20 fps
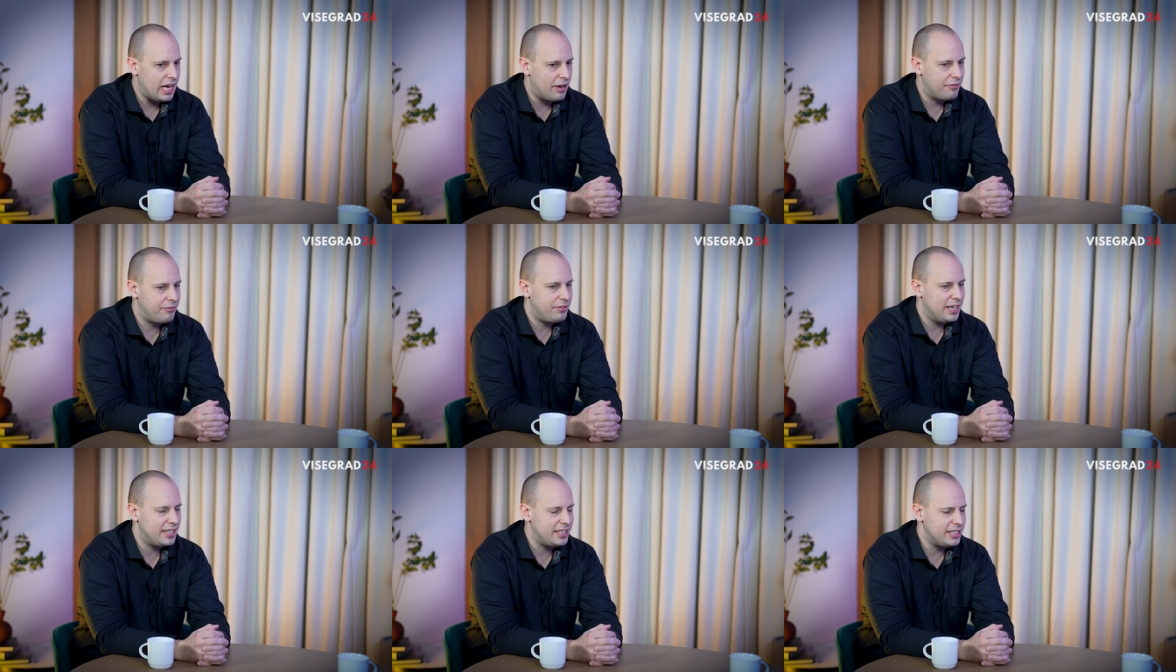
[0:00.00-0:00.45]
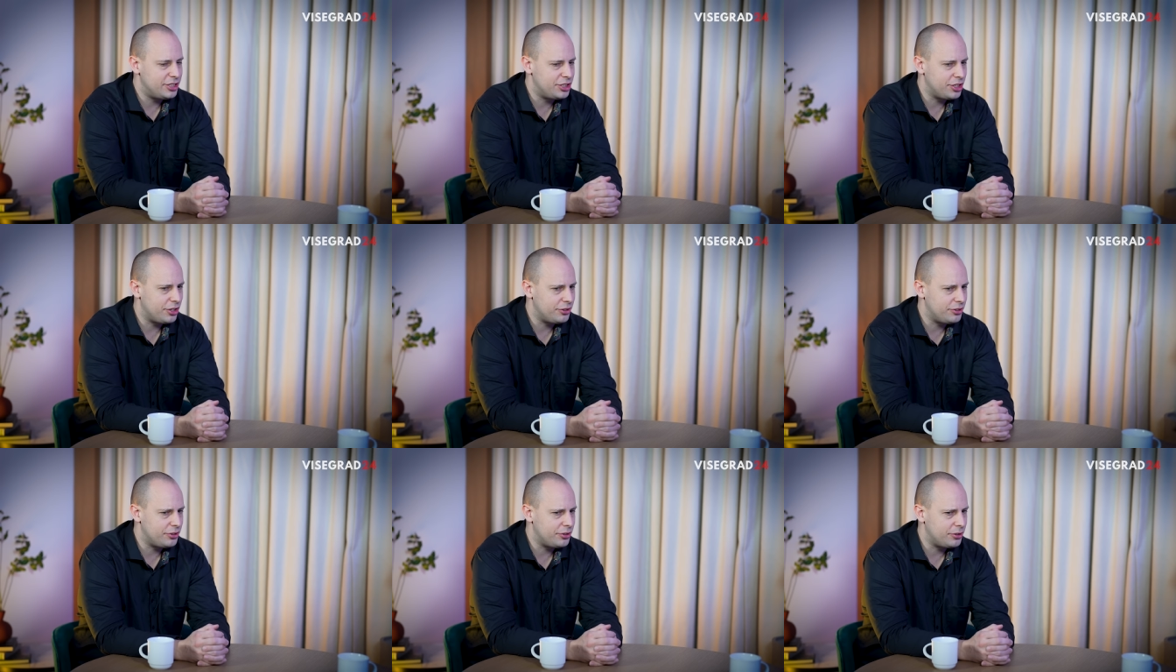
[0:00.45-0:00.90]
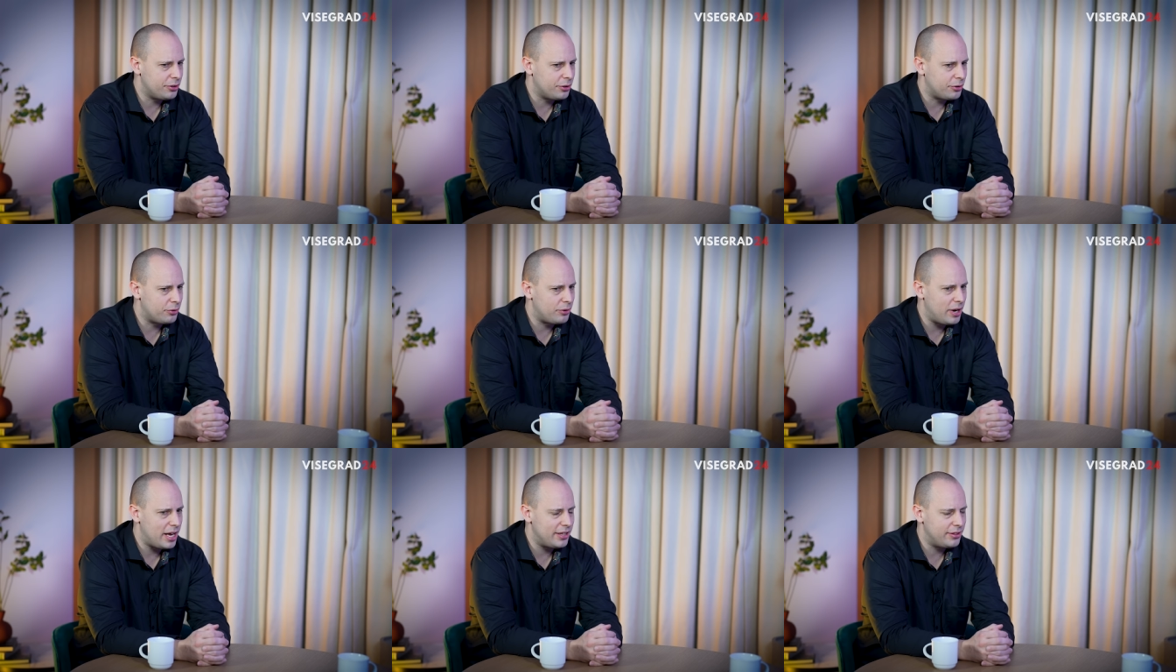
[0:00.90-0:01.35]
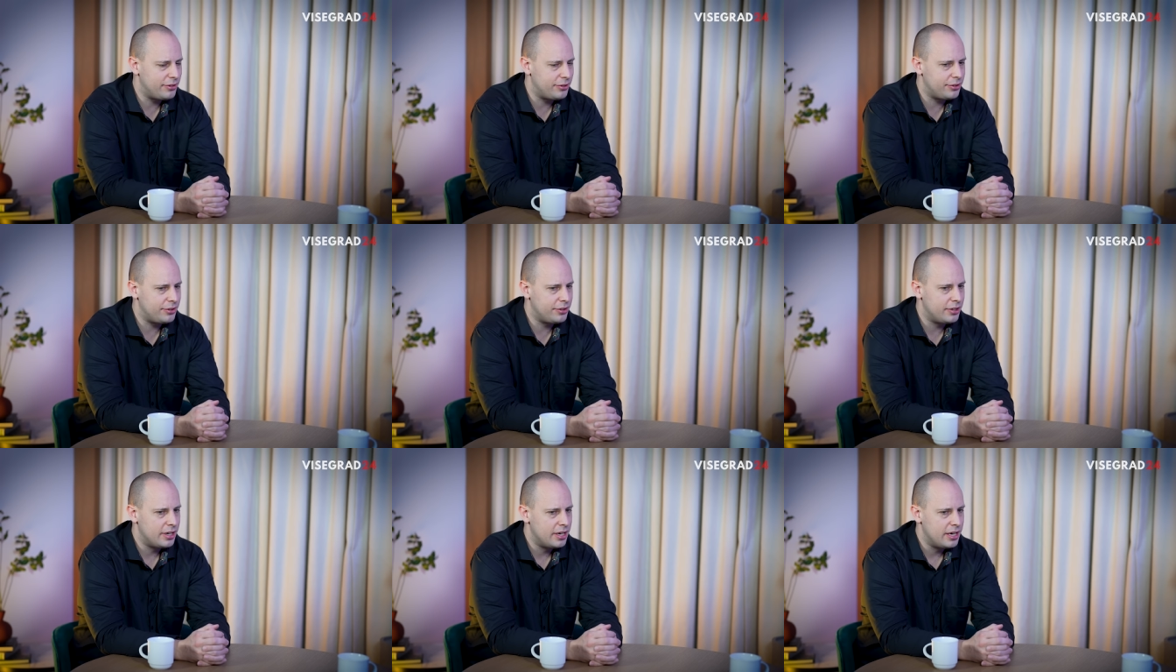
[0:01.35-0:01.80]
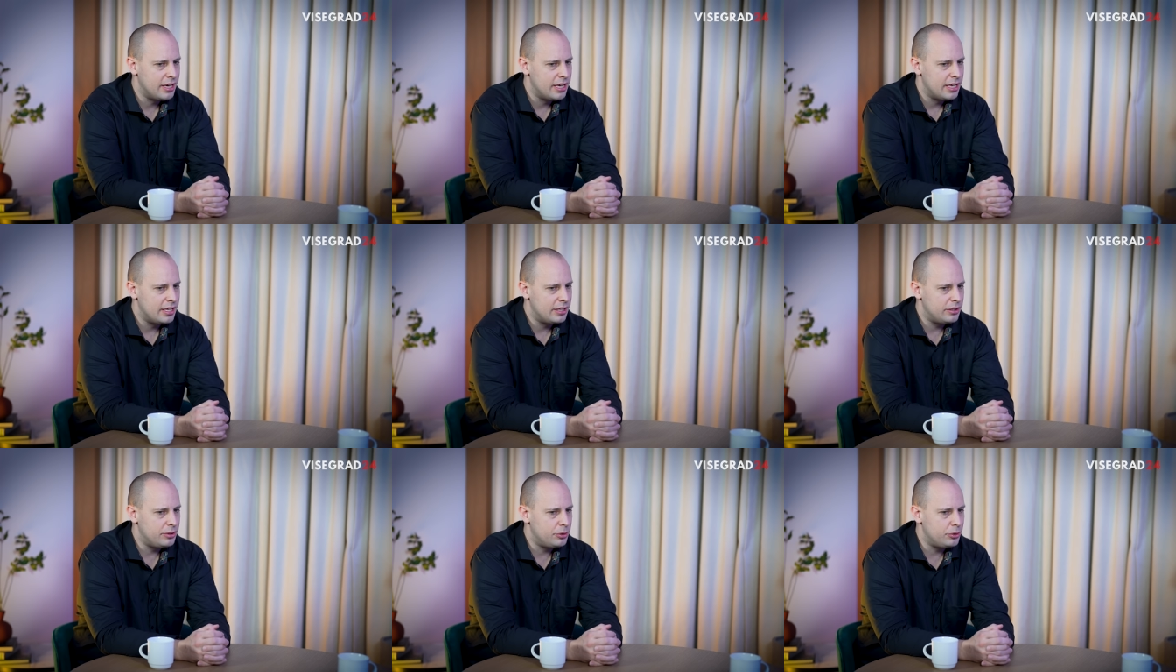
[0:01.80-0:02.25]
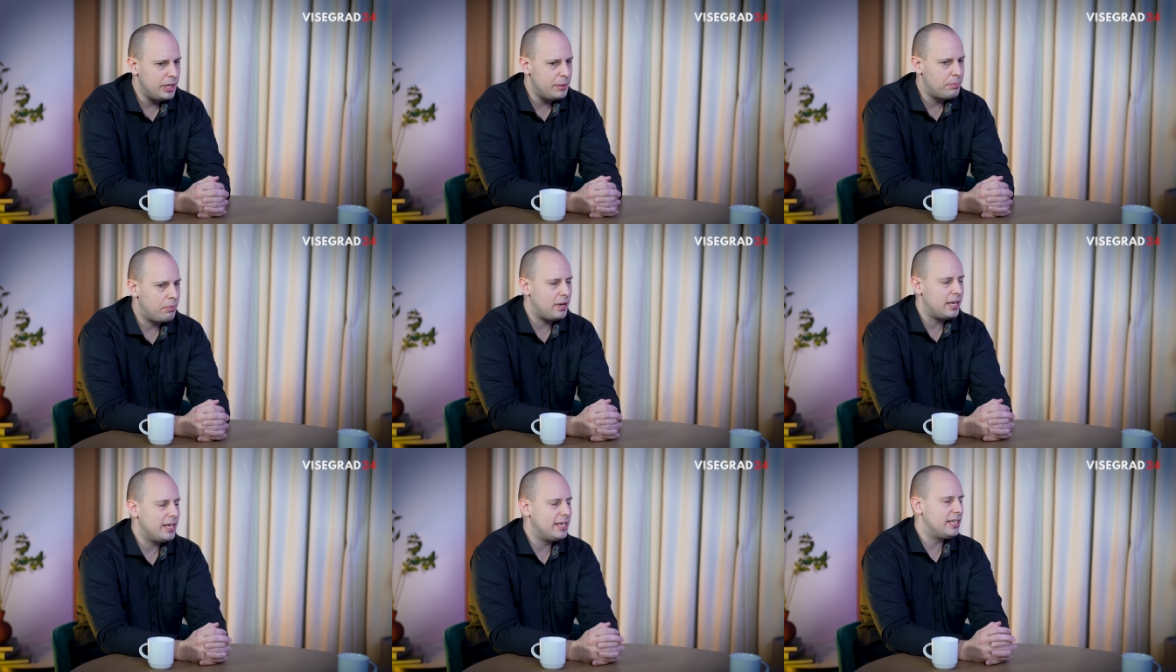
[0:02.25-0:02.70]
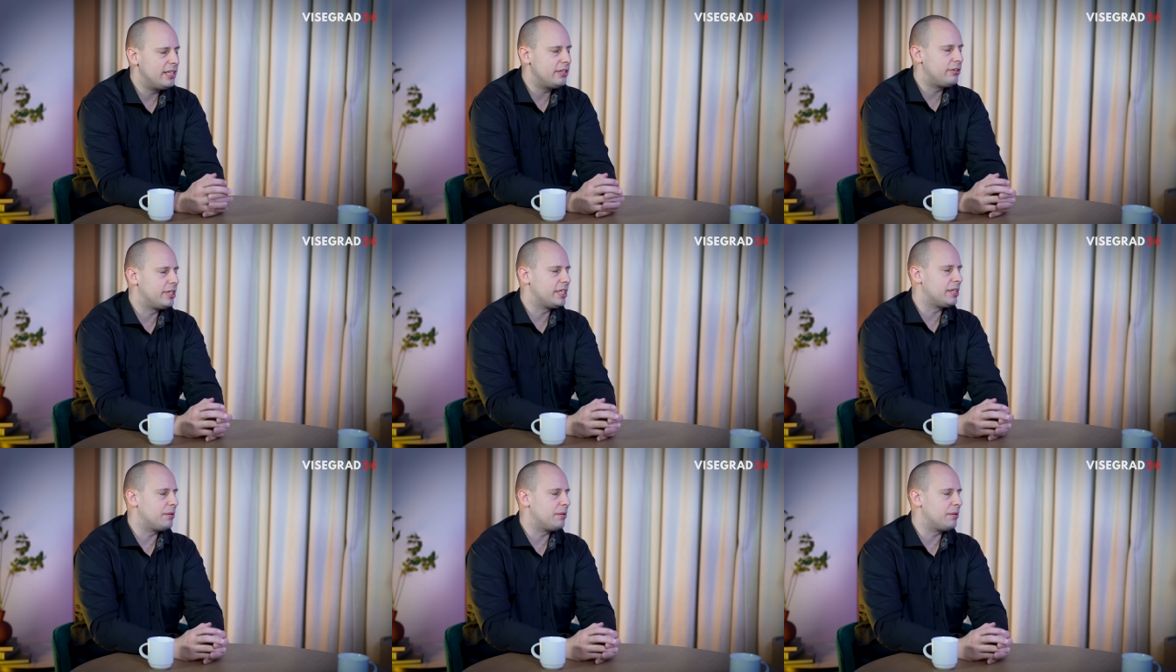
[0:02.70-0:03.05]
affect each other, or rather, do they play into